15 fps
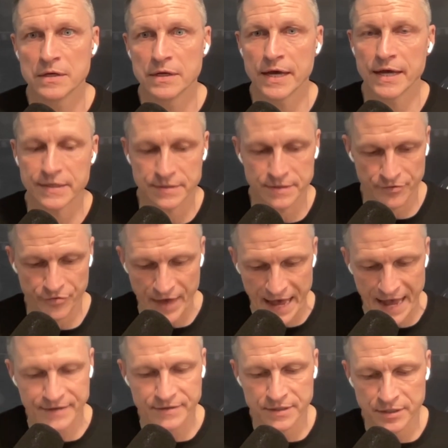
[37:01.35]
And
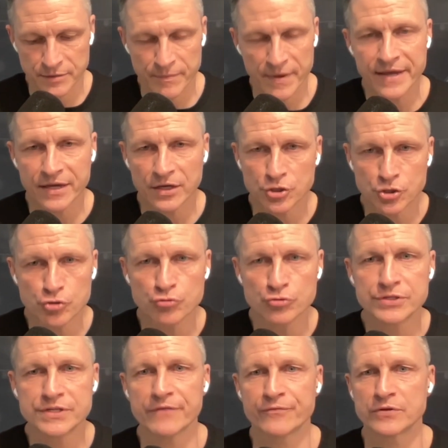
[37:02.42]
that can make a huge
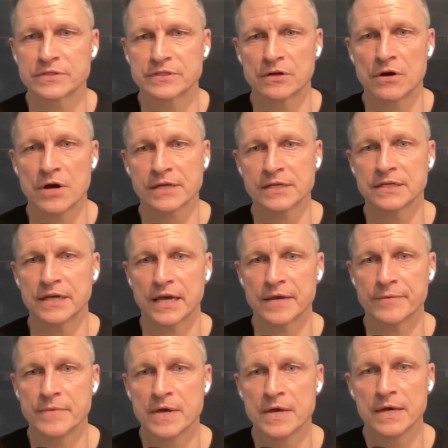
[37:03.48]
difference in a hockey game.